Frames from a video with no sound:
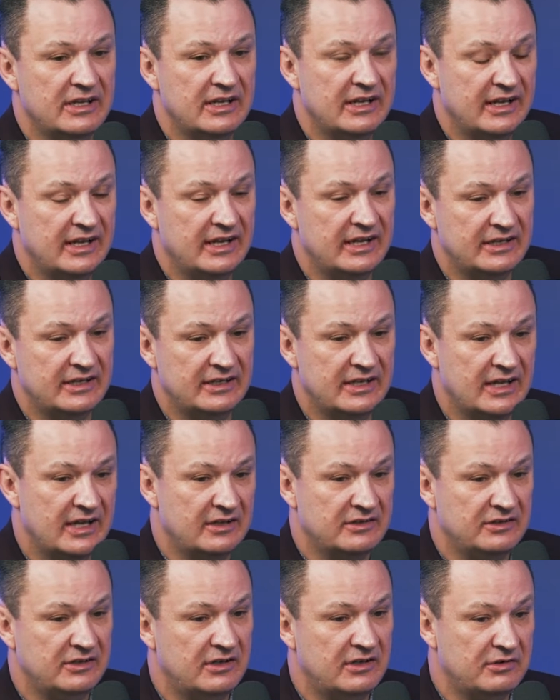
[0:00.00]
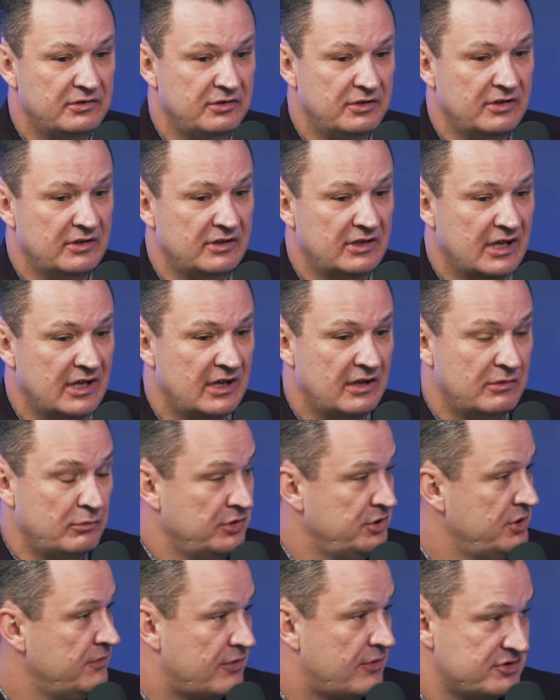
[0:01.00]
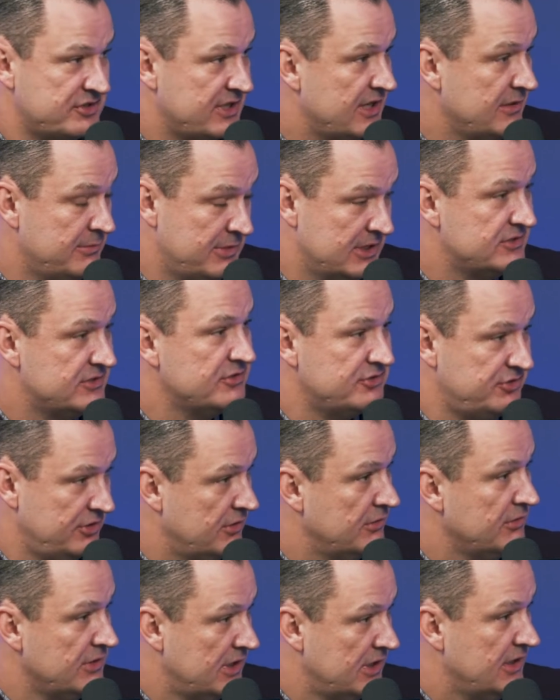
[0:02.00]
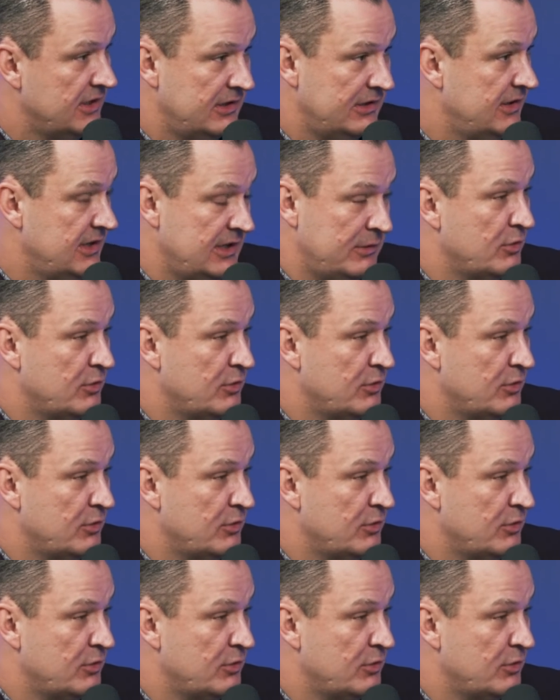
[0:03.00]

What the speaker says: and when you first got in the business, it